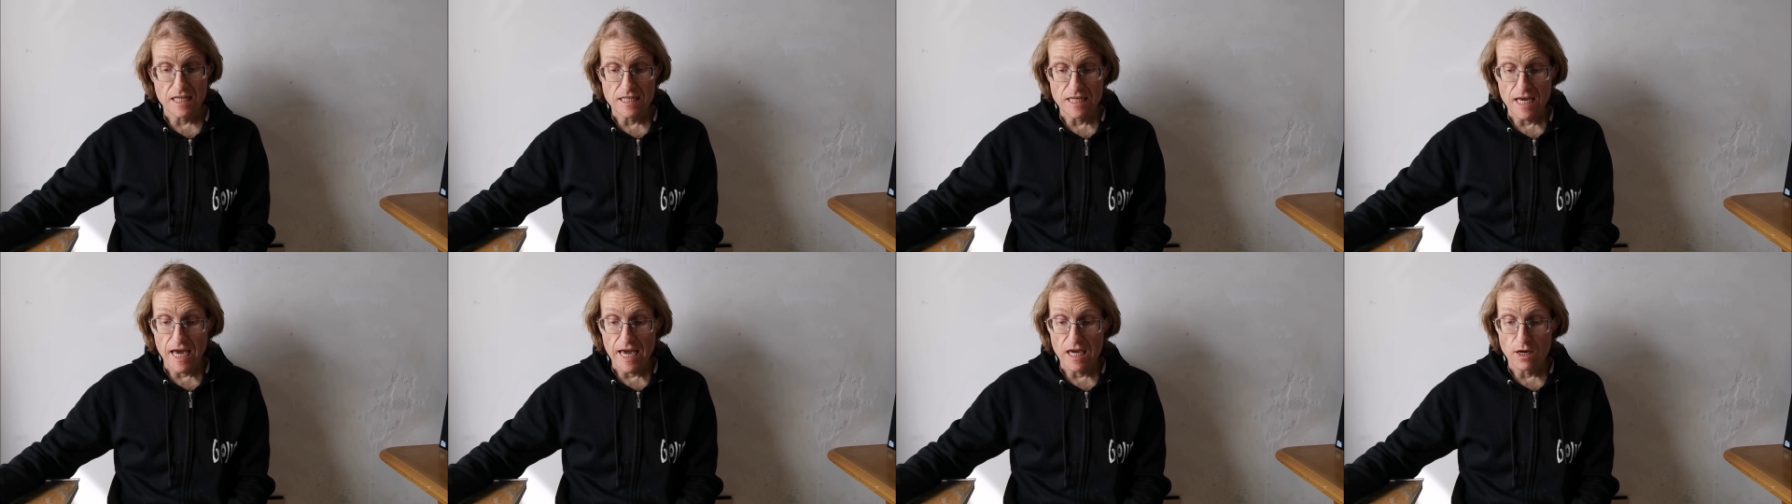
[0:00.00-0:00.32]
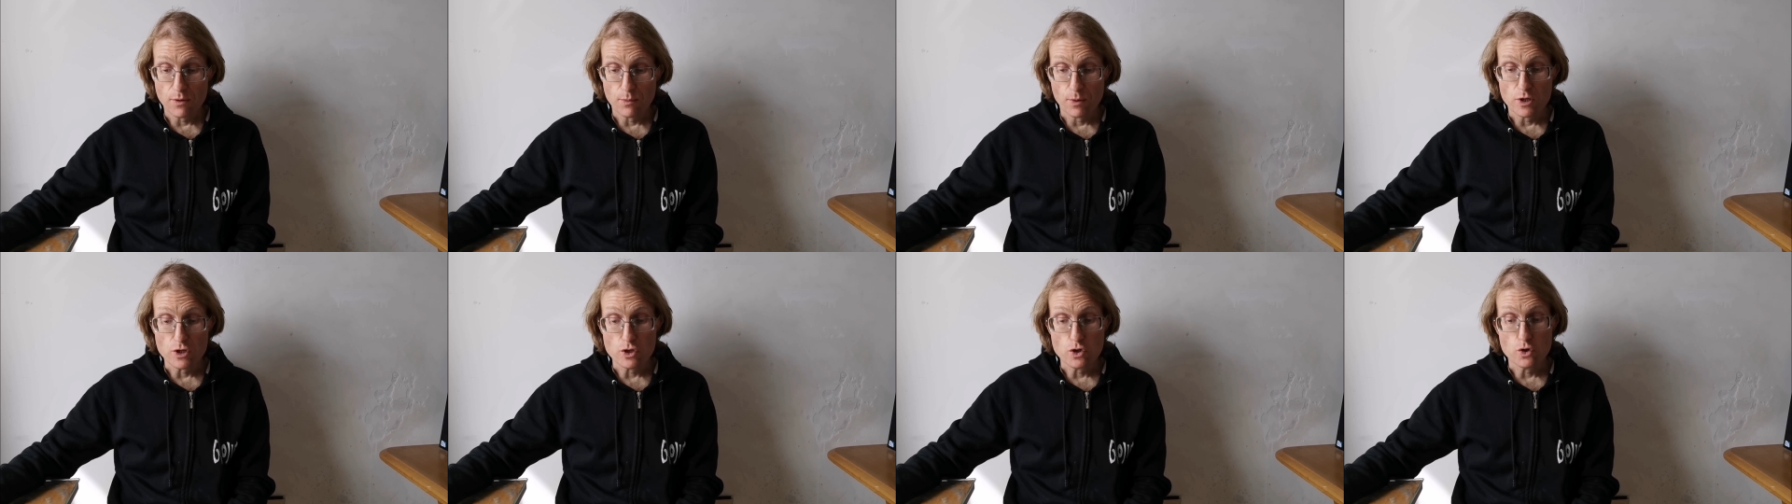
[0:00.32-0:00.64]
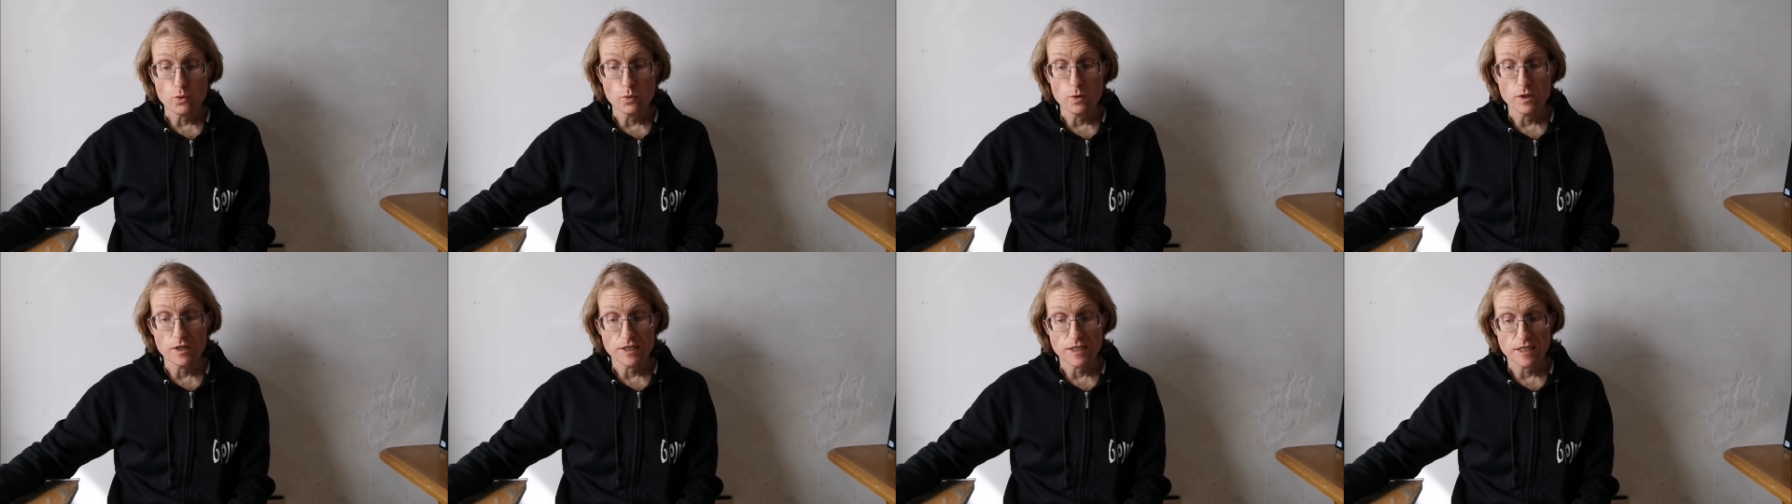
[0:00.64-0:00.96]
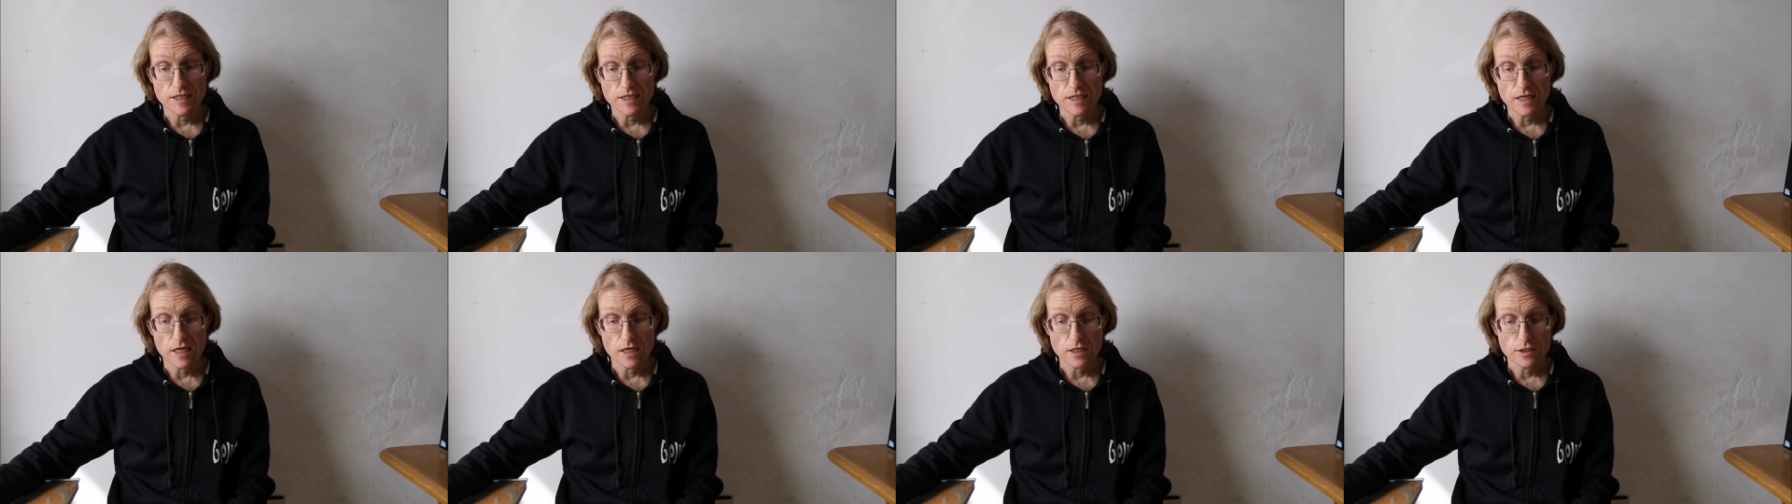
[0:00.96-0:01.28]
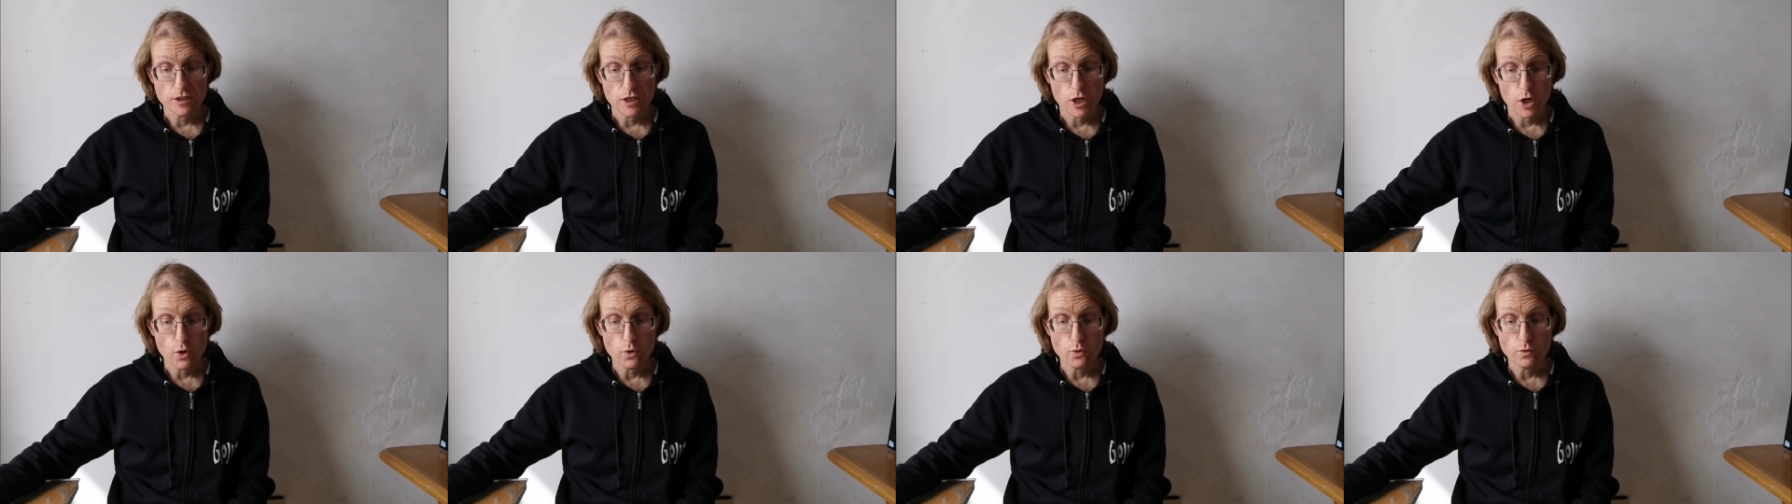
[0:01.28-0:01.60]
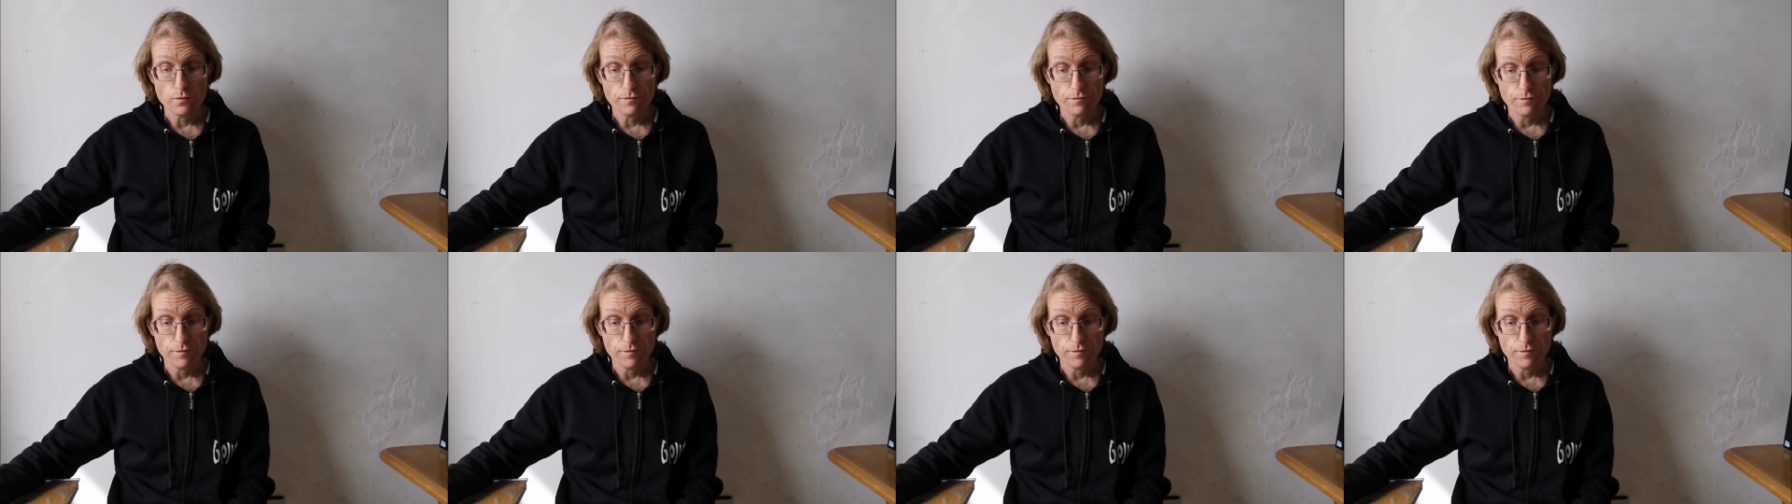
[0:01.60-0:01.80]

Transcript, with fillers: the day when you will see a toad